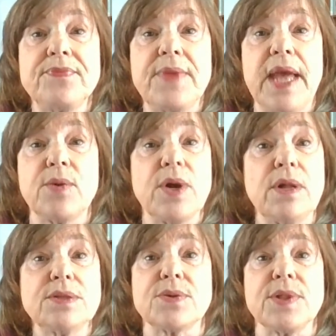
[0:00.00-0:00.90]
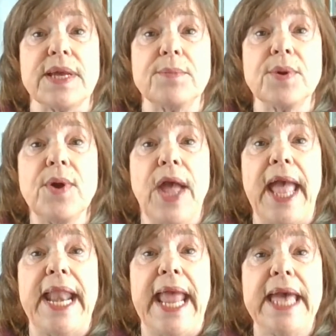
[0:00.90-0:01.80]
agricultural labor
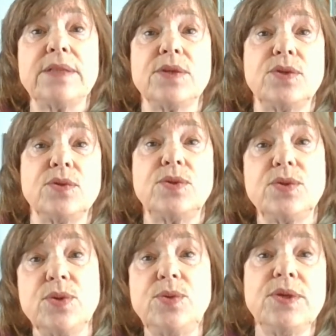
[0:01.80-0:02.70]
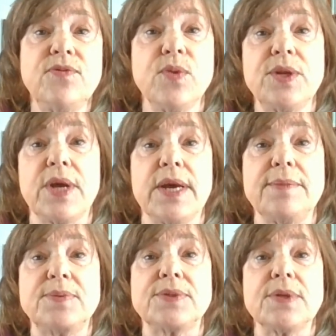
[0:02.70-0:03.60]
and had to do two different
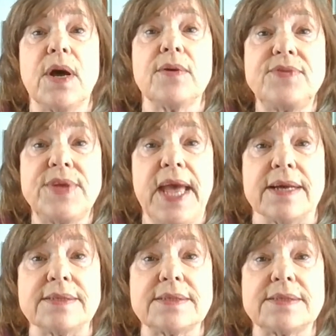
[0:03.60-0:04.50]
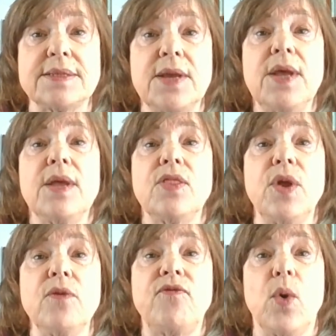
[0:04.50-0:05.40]
types of tasks,
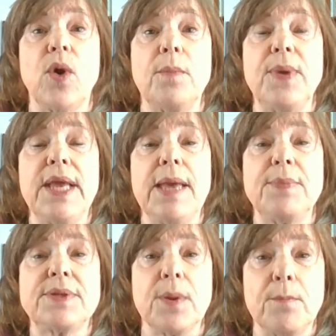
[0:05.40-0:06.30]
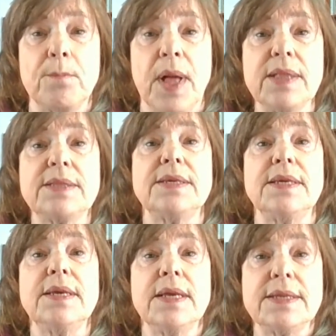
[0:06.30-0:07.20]
therefore being able to
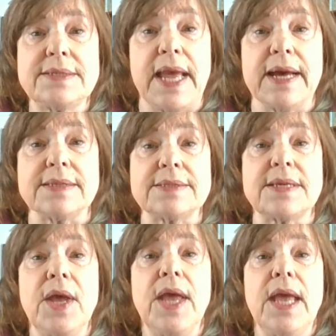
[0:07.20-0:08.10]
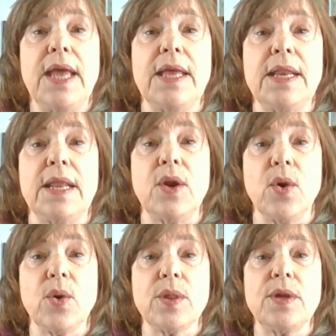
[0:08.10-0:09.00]
multitask in an
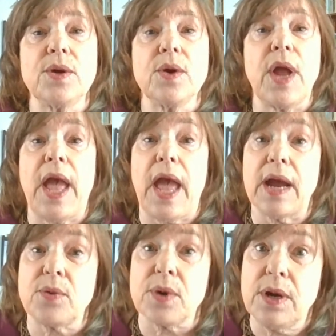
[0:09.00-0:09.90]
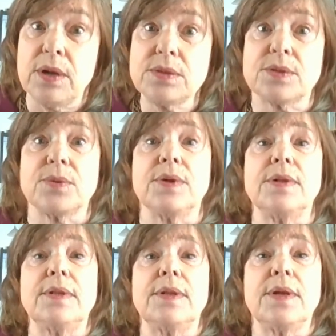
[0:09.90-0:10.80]
earlier
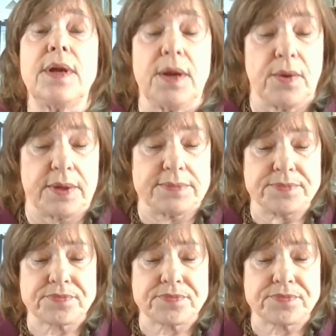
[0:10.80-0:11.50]
agricultural era.